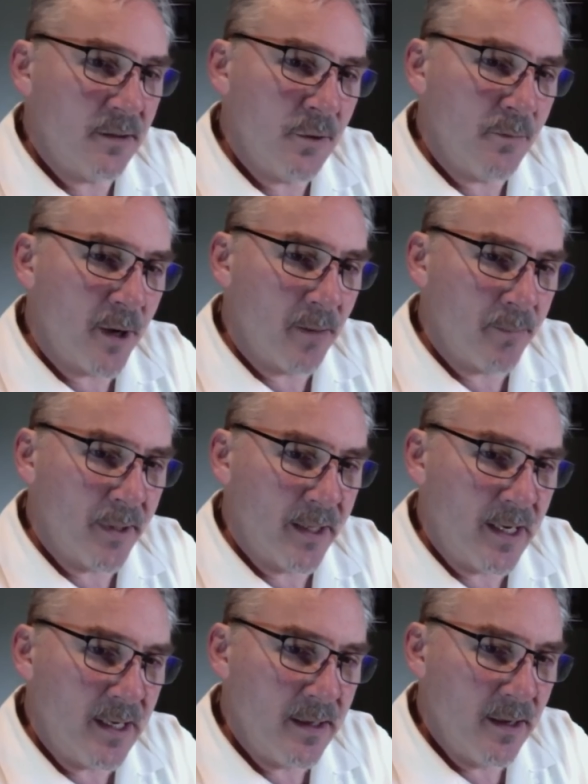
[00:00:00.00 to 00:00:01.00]
2-part
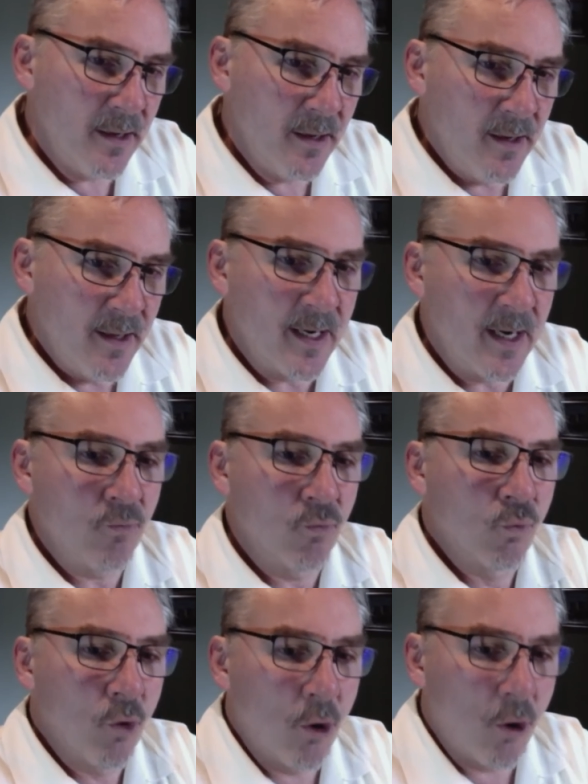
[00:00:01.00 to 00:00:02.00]
putty, and I
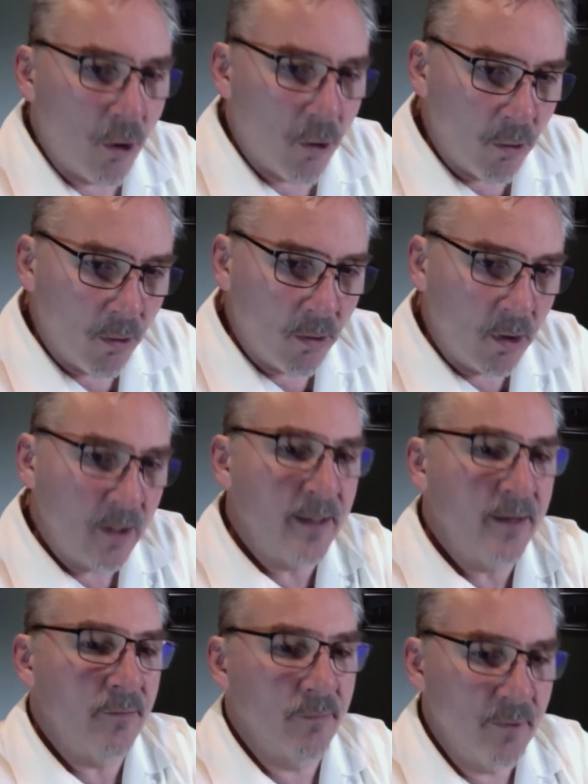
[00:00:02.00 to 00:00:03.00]
roll
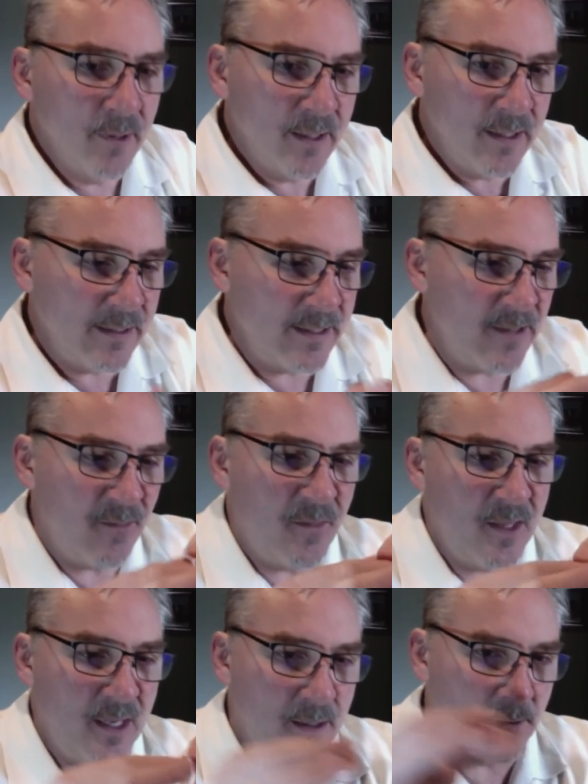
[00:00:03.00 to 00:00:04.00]
it really
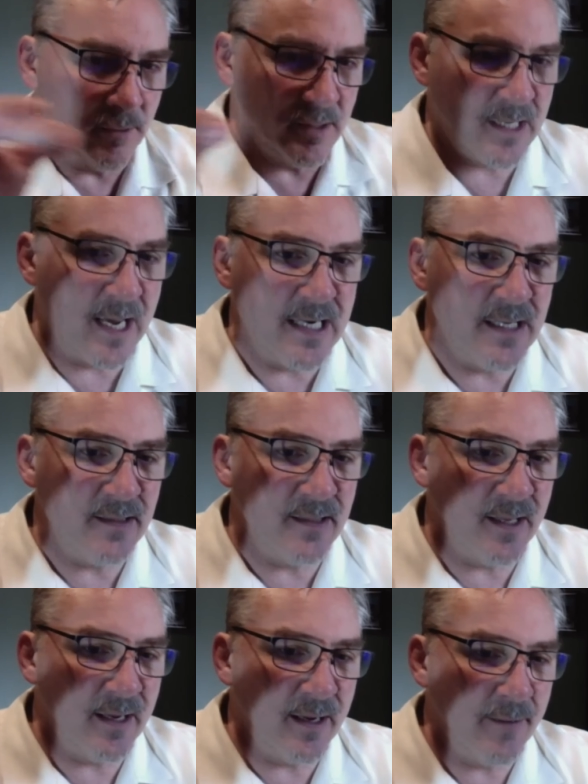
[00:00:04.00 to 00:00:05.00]
thin into a tiny
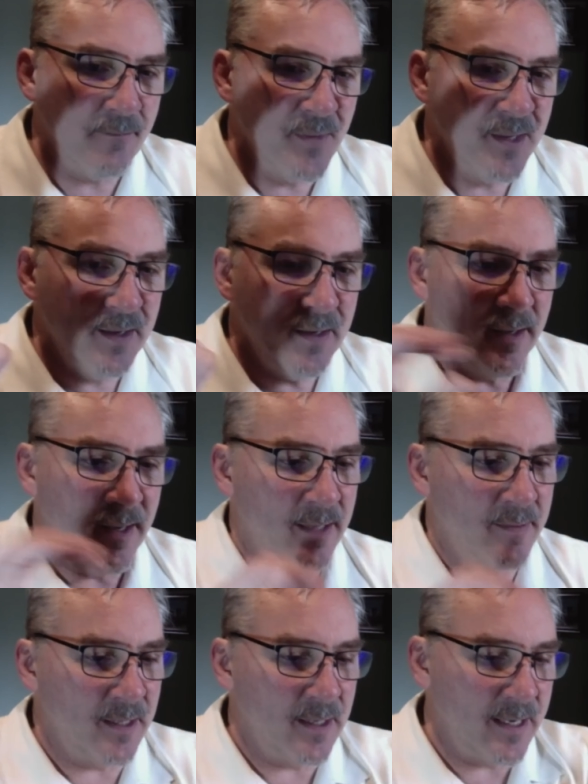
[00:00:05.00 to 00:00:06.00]
thing,
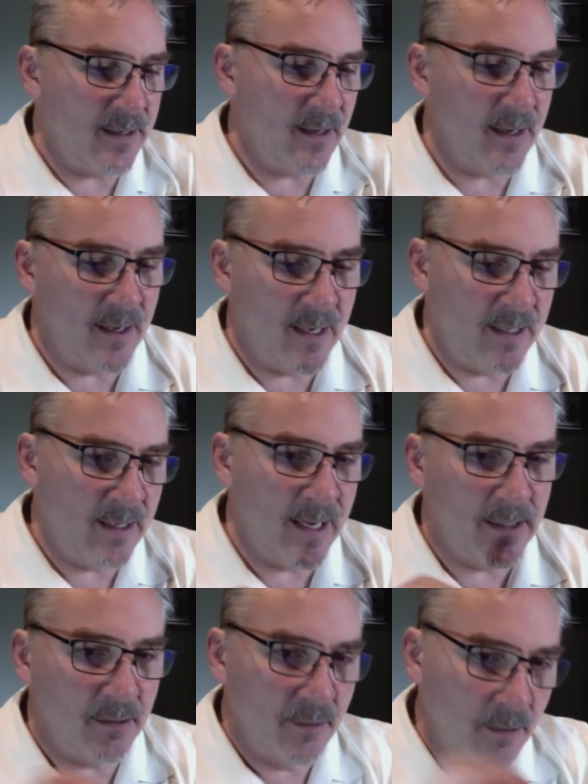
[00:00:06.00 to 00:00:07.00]
and then I
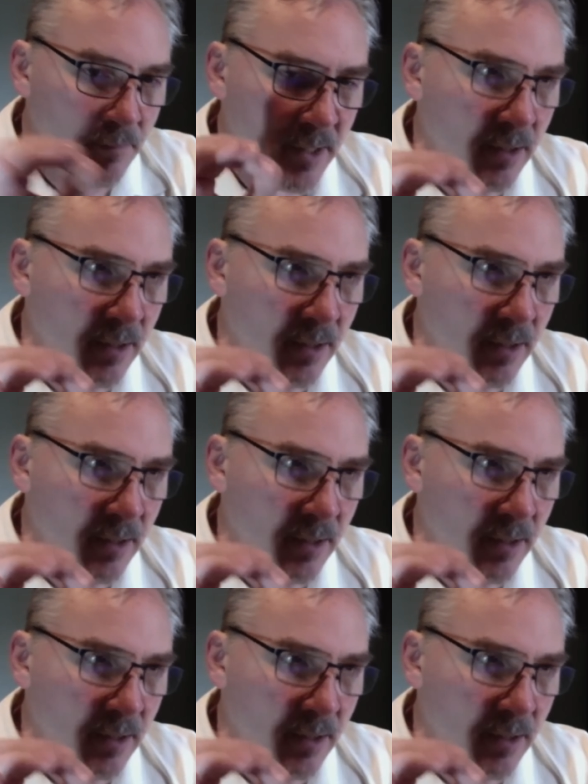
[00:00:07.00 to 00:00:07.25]
line a little bit